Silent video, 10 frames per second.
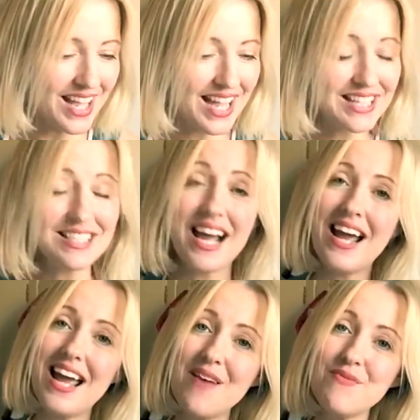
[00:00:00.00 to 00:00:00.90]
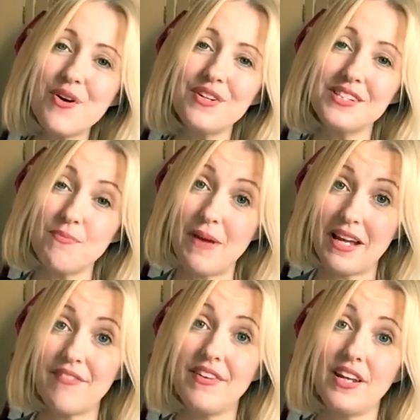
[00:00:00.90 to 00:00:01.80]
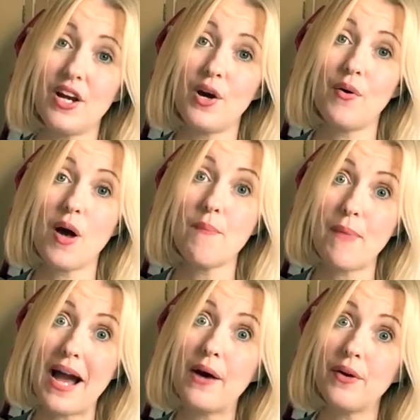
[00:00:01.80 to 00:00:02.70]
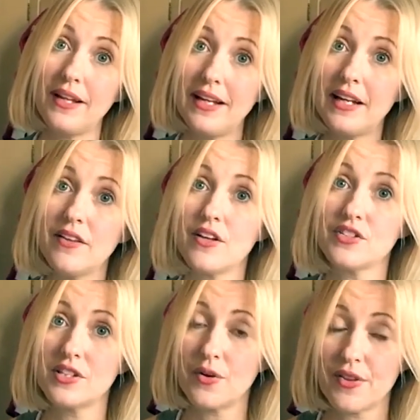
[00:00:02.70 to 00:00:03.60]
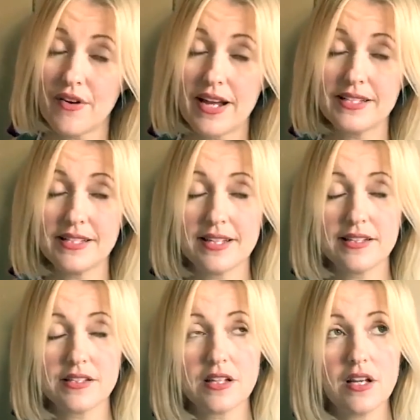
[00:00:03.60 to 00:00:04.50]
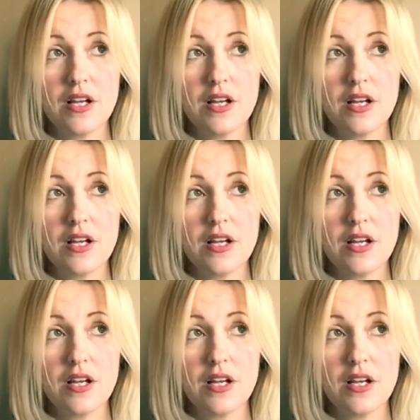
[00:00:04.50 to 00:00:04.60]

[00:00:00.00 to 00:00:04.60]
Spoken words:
And I am going to make a video about healing the osteoarthritis.